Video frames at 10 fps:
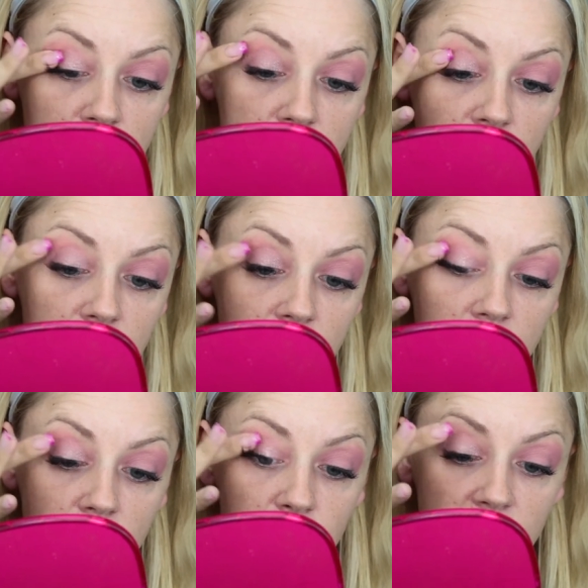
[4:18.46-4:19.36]
you get a
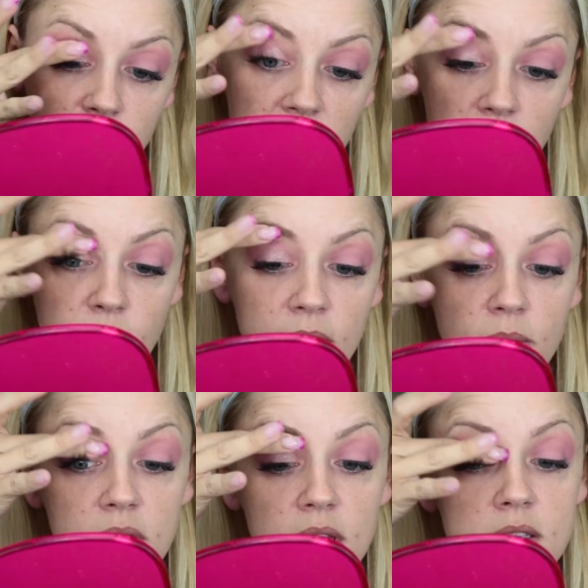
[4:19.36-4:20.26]
little bit of pigment
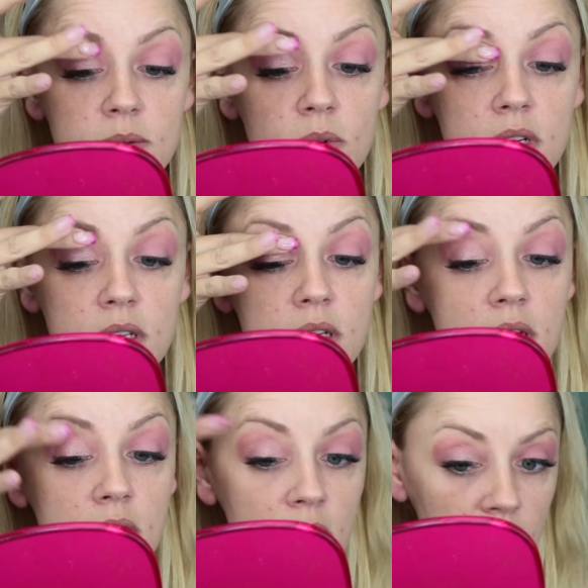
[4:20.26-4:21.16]
with this one
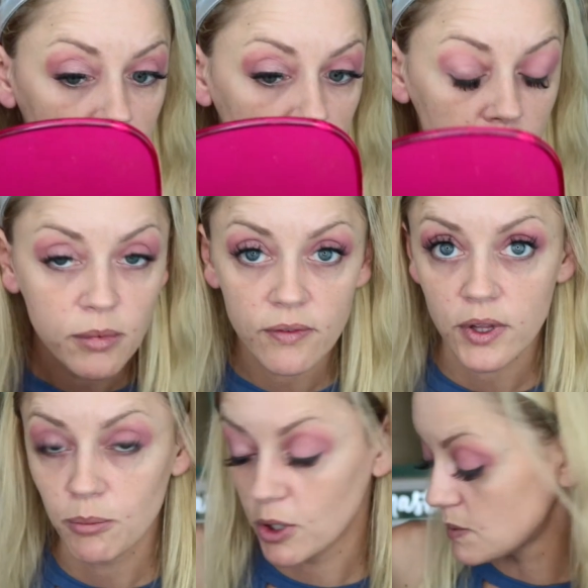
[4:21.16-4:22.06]
for
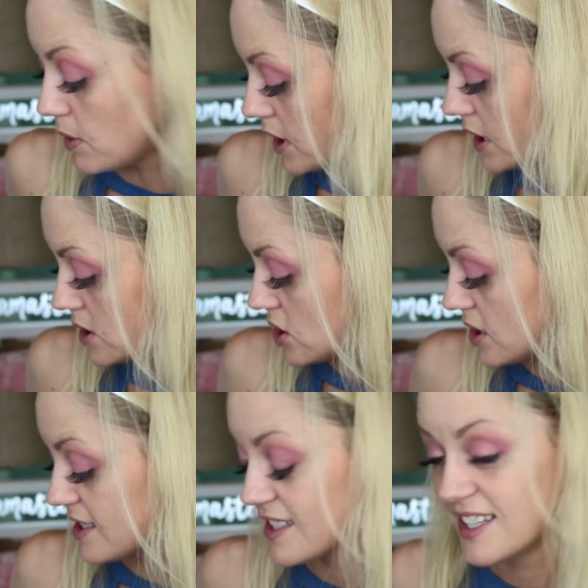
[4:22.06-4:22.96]
the most part, it's
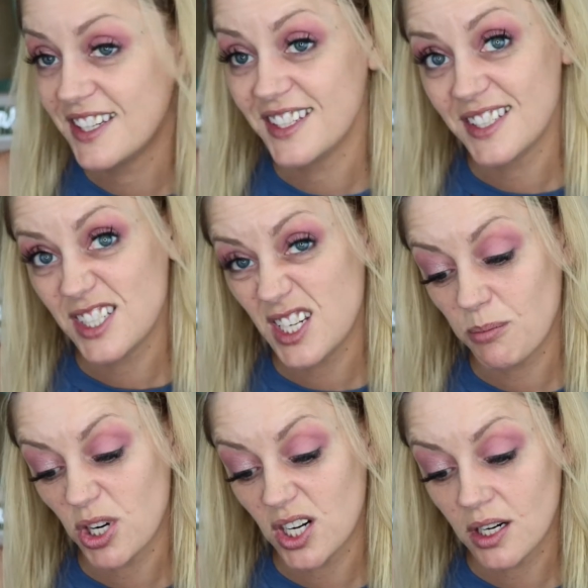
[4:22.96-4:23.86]
just
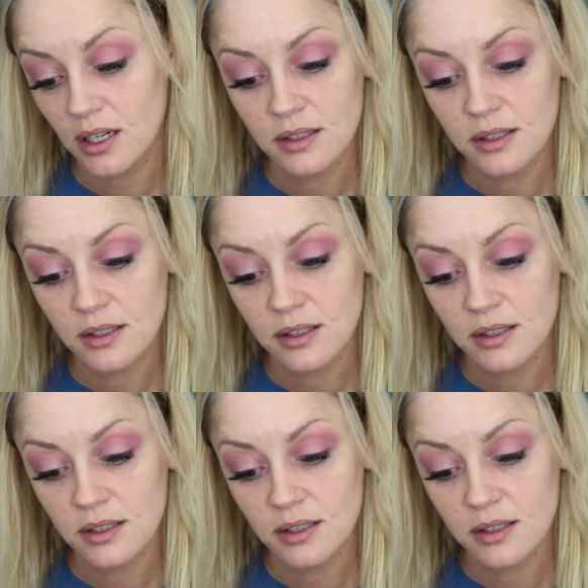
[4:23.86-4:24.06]
shimmer.